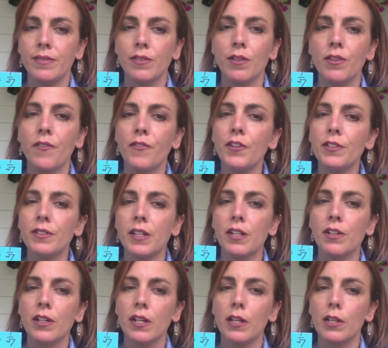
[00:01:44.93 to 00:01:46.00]
So the first thing
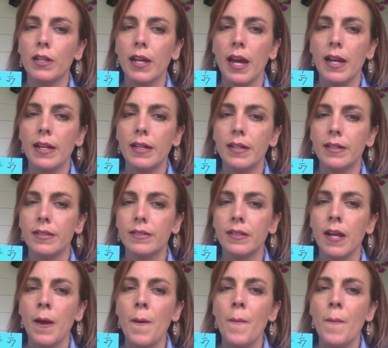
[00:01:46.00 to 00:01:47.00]
you're going to look at is,